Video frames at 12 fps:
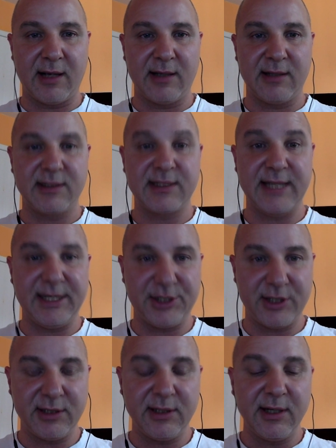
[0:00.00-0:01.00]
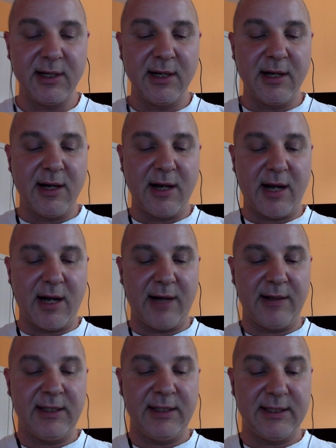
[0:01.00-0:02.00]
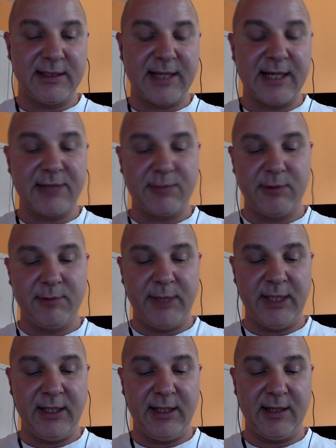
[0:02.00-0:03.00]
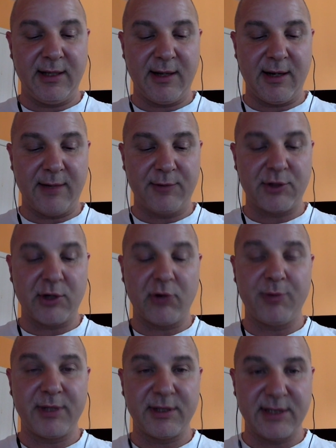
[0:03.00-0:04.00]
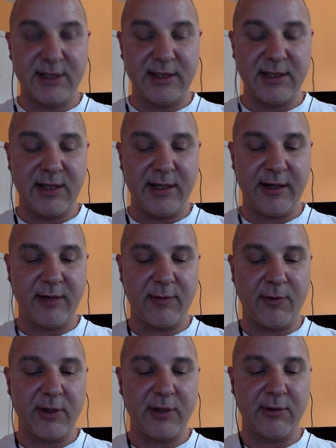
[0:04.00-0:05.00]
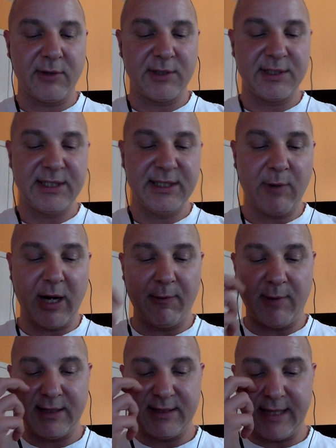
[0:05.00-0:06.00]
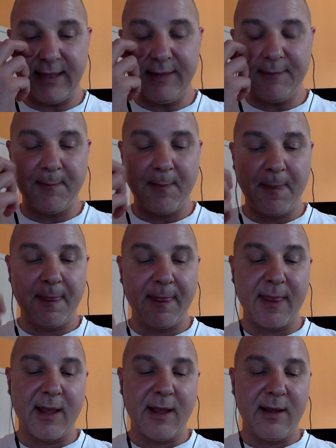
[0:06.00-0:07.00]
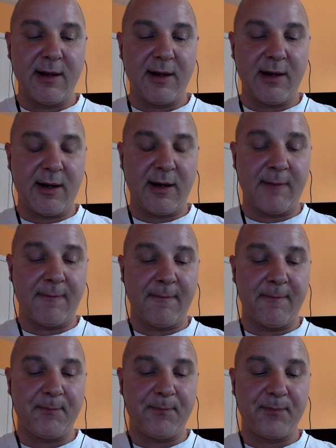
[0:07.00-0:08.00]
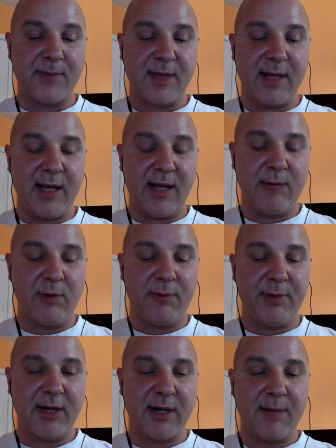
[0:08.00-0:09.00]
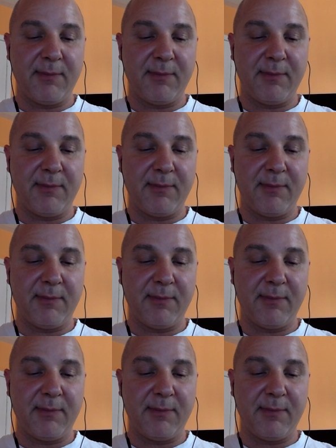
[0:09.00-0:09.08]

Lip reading: station. In this case would be Toronto Pearson Airport, or CYYZ. And we'll pick up